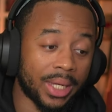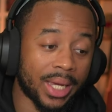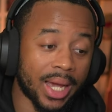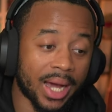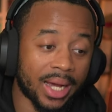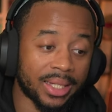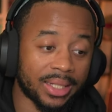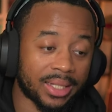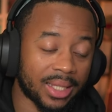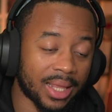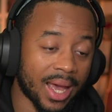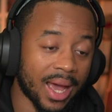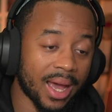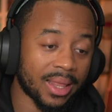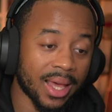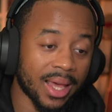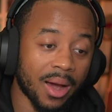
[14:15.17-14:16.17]
guys.
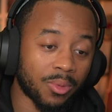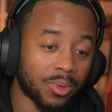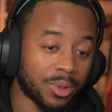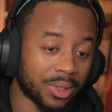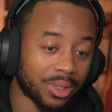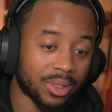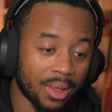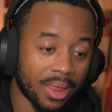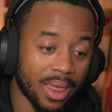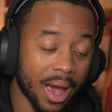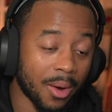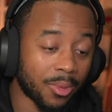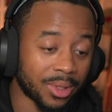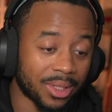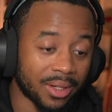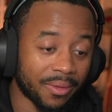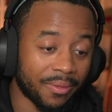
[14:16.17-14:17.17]
That was
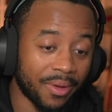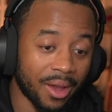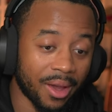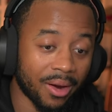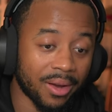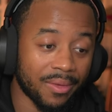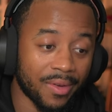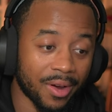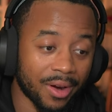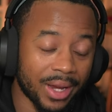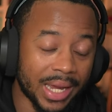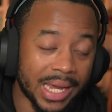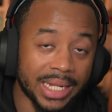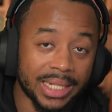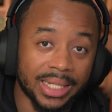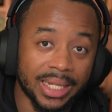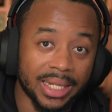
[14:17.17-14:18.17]
a very, very
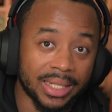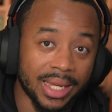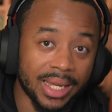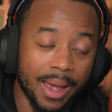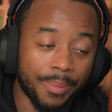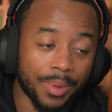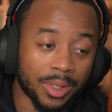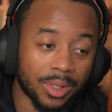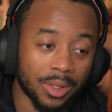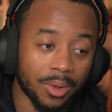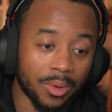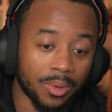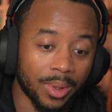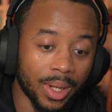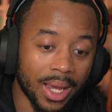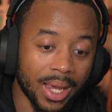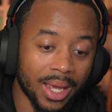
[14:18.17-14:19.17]
intense
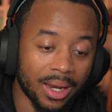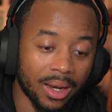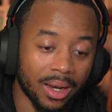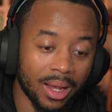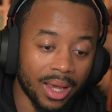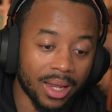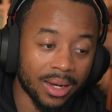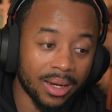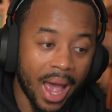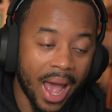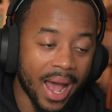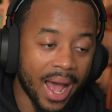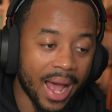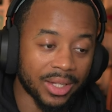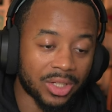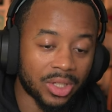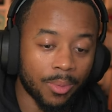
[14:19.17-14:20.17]
episode. And
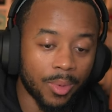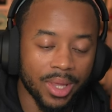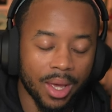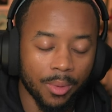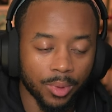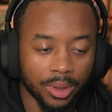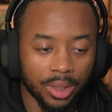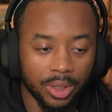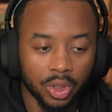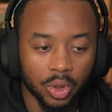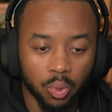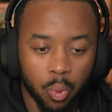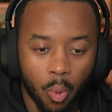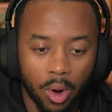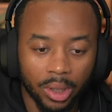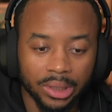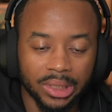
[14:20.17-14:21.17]
as someone that really just
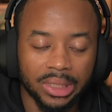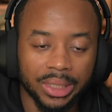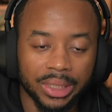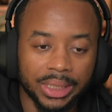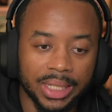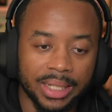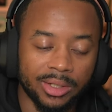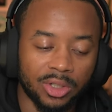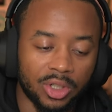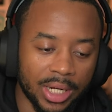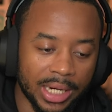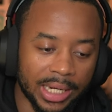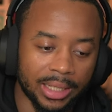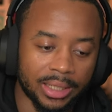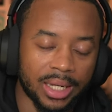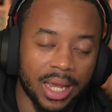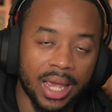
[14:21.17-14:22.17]
wants to see
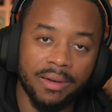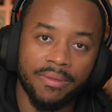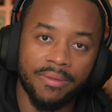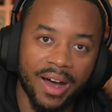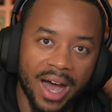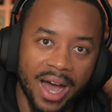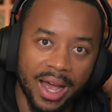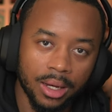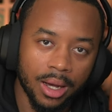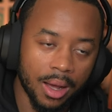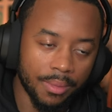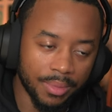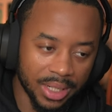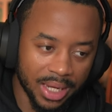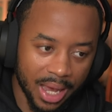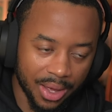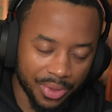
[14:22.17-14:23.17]
Jinx and Vi come
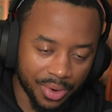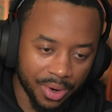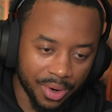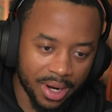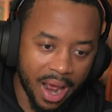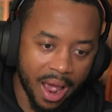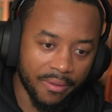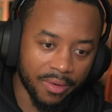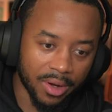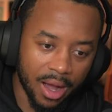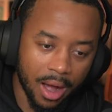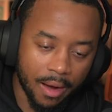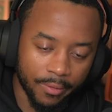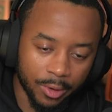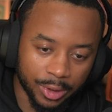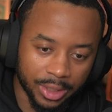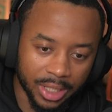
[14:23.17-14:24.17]
together and have a
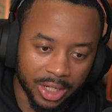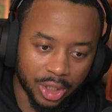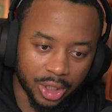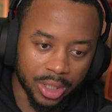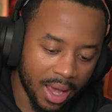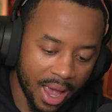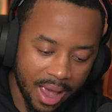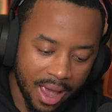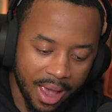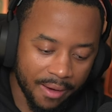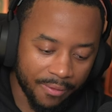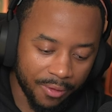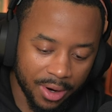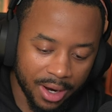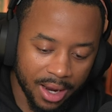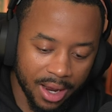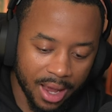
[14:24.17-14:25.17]
conversation,
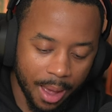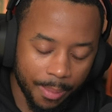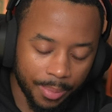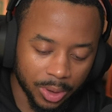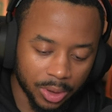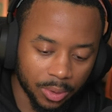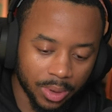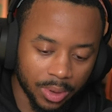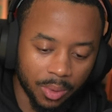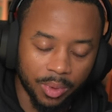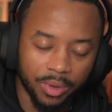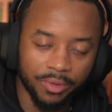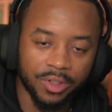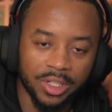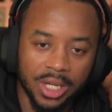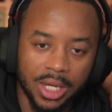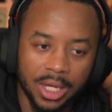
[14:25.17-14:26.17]
every episode that we've
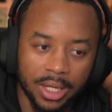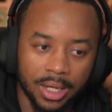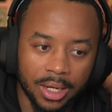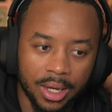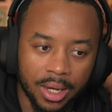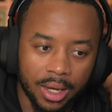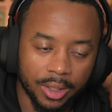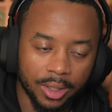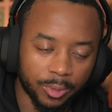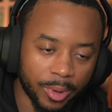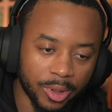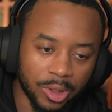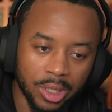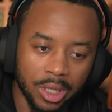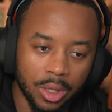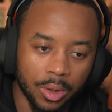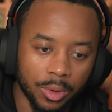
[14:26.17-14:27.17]
seen,
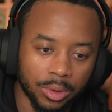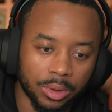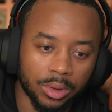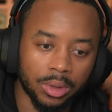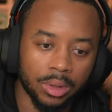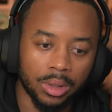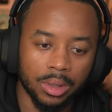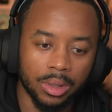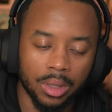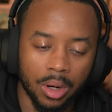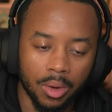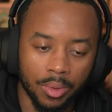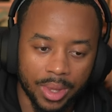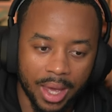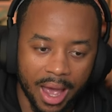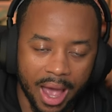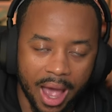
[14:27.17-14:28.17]
especially those, you know,
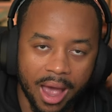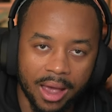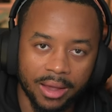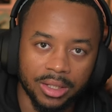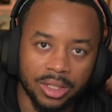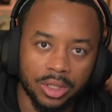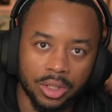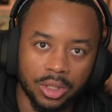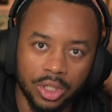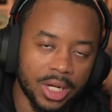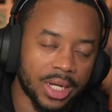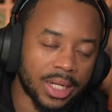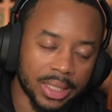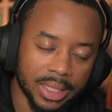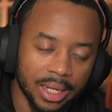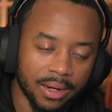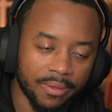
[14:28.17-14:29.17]
that has
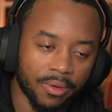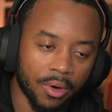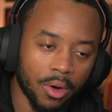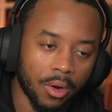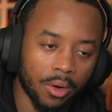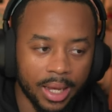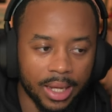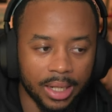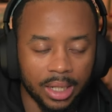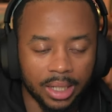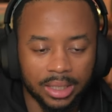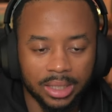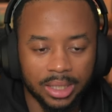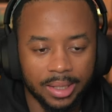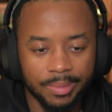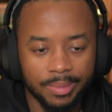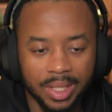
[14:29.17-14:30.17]
Jinx involved, it
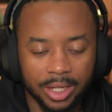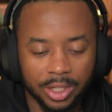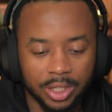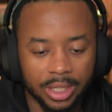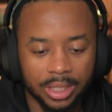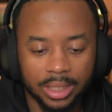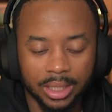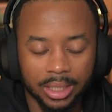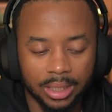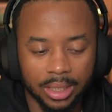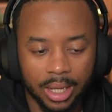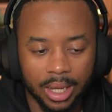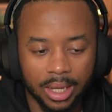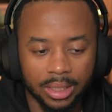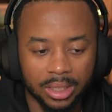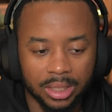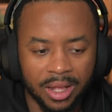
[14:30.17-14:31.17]
seems that Jinx
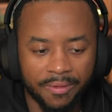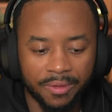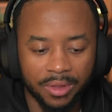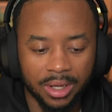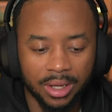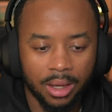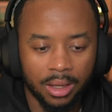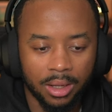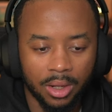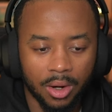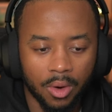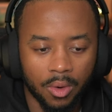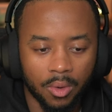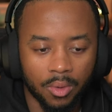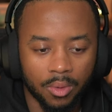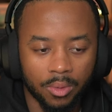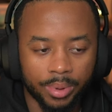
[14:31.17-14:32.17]
is definitely, you
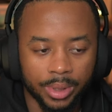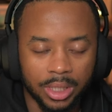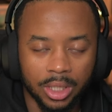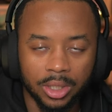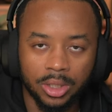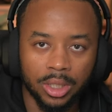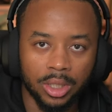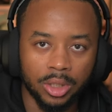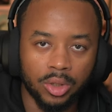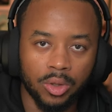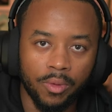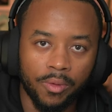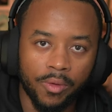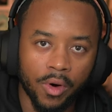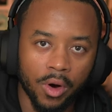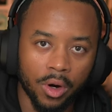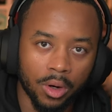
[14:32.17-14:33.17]
know, potentially too
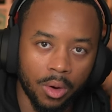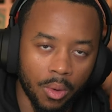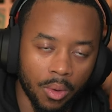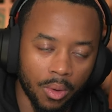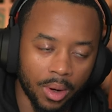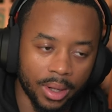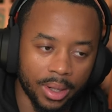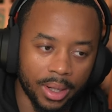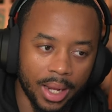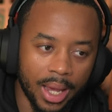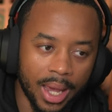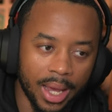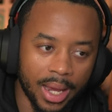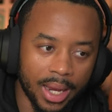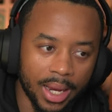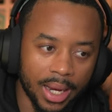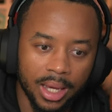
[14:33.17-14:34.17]
far gone.
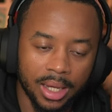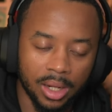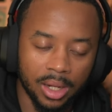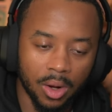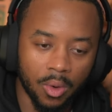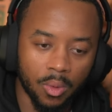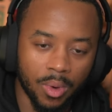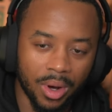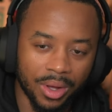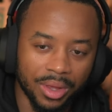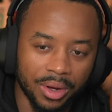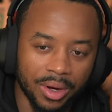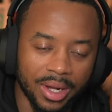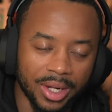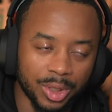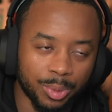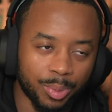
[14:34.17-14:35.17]
And, you know, while there
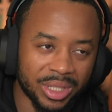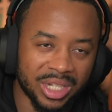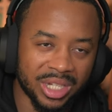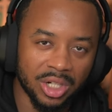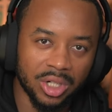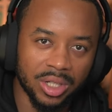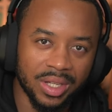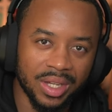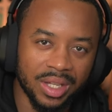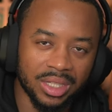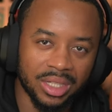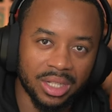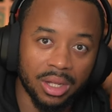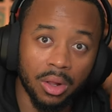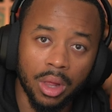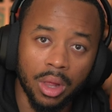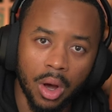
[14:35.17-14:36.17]
is potentially
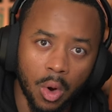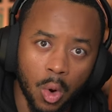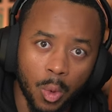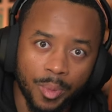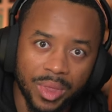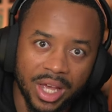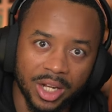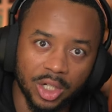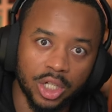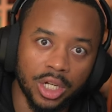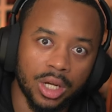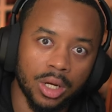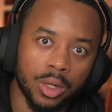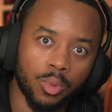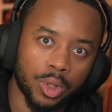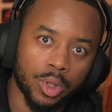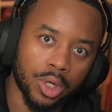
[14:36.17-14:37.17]
still hope that she
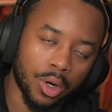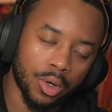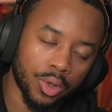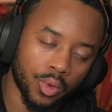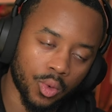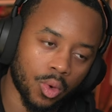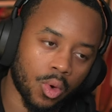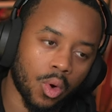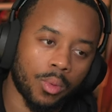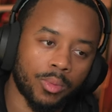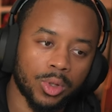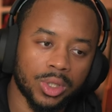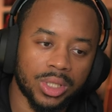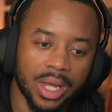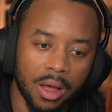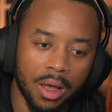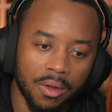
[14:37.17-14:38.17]
could return to her normal
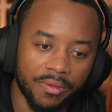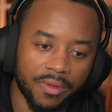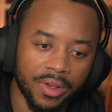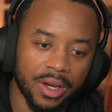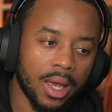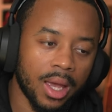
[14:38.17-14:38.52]
self, and,